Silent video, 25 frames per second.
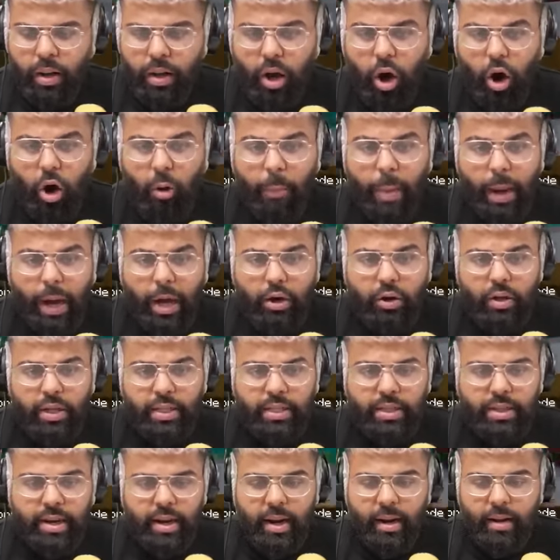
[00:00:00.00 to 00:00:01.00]
Oh, Bionic
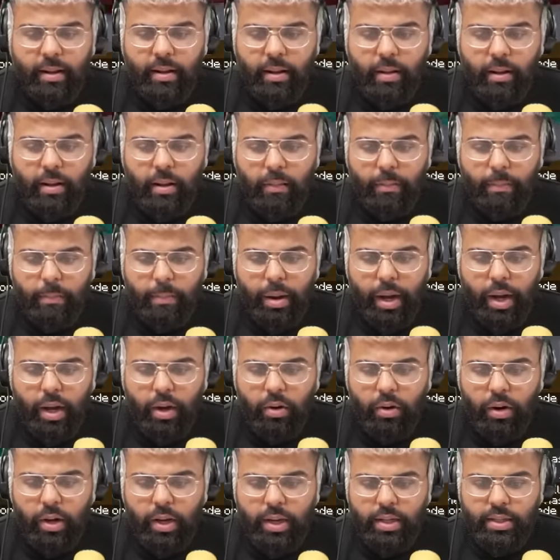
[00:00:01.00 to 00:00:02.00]
is in the nether.
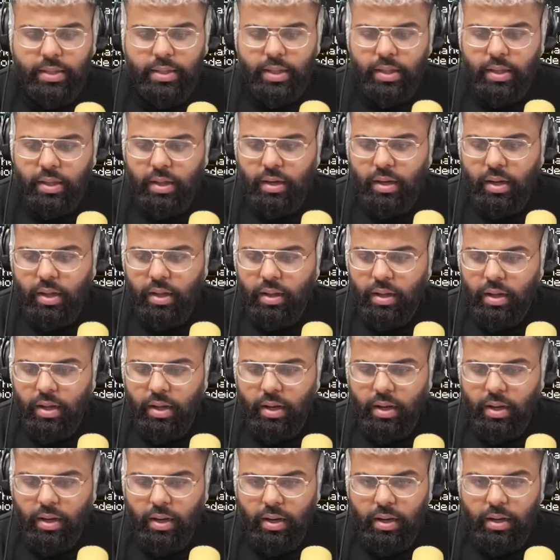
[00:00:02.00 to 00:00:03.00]
Bionic is in the nether
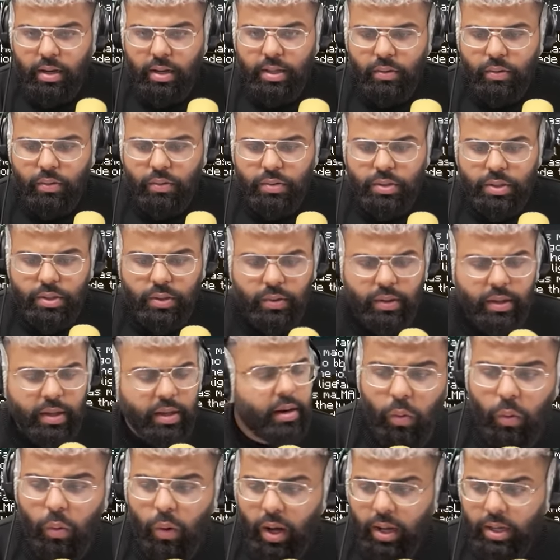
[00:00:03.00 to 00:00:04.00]
and Lynix also in the
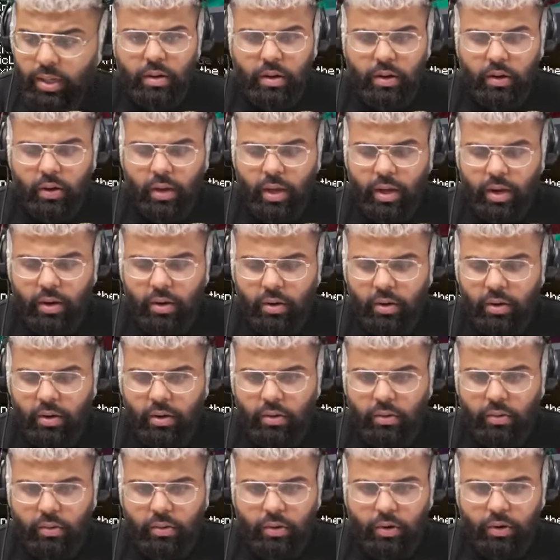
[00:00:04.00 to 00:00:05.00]
nether. What? Okay, I gotta
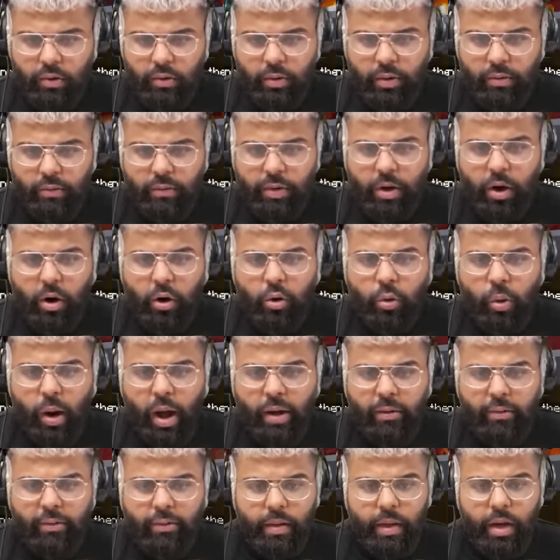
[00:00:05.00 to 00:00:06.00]
go talk to Quiff. Yo,
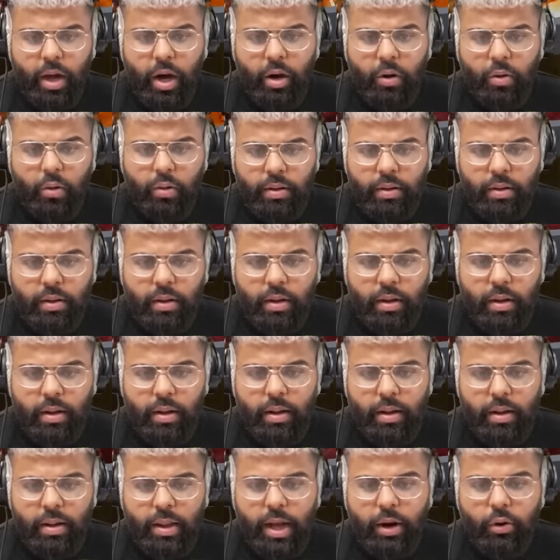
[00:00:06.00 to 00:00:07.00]
Quiff! Yo! Yo, yo.
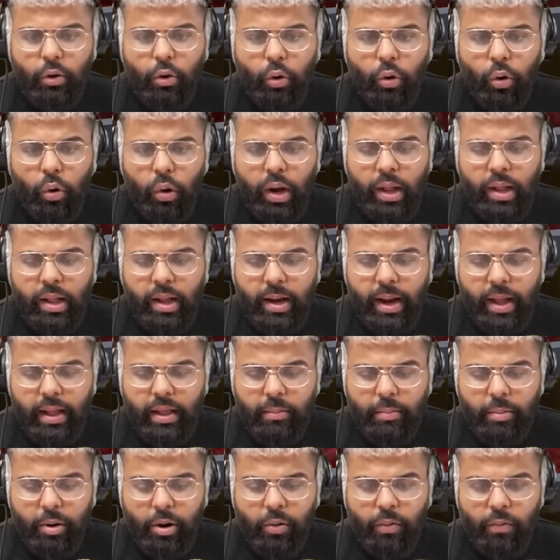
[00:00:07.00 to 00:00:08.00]
They're all in the
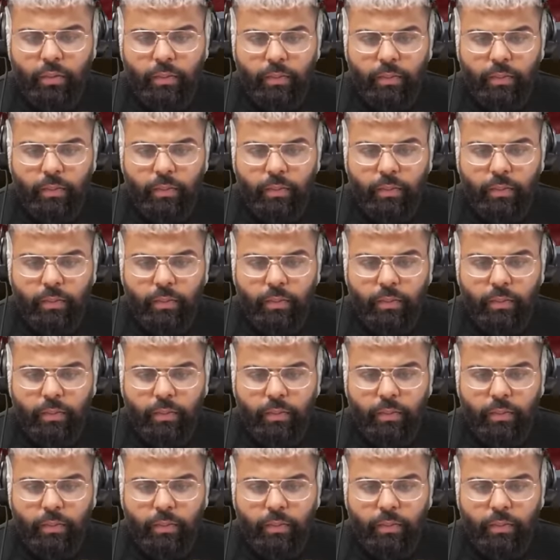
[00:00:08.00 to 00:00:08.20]
nether, bro.